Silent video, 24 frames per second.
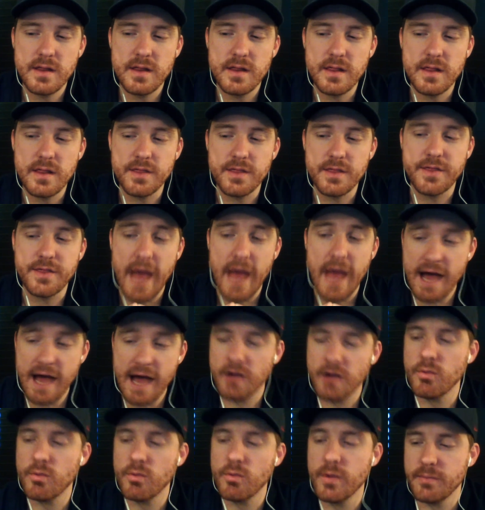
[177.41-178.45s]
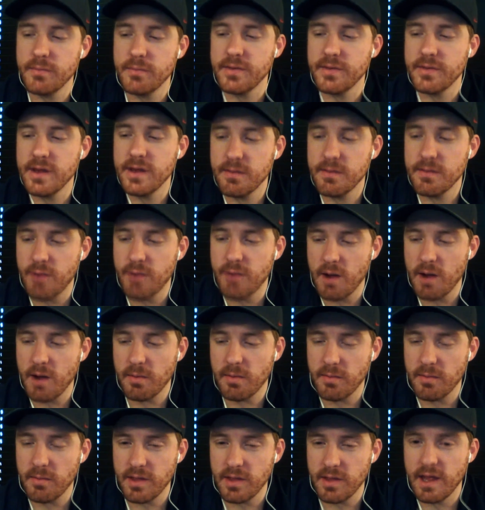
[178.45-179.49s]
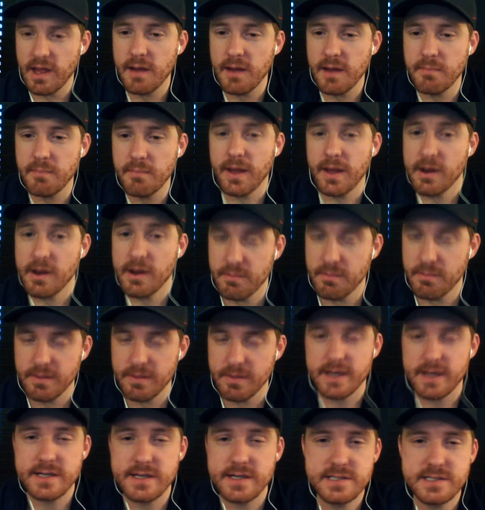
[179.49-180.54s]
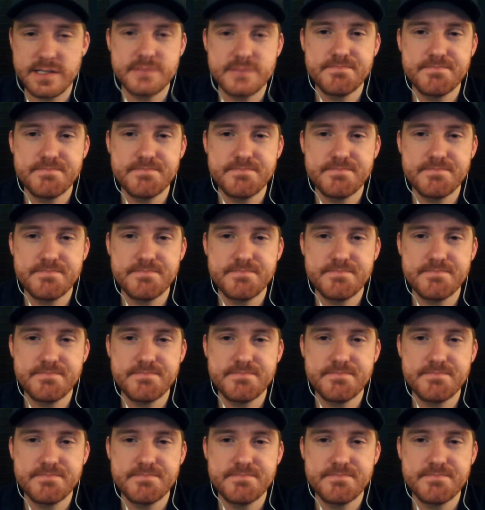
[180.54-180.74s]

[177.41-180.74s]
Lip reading: that would be probably a better mix.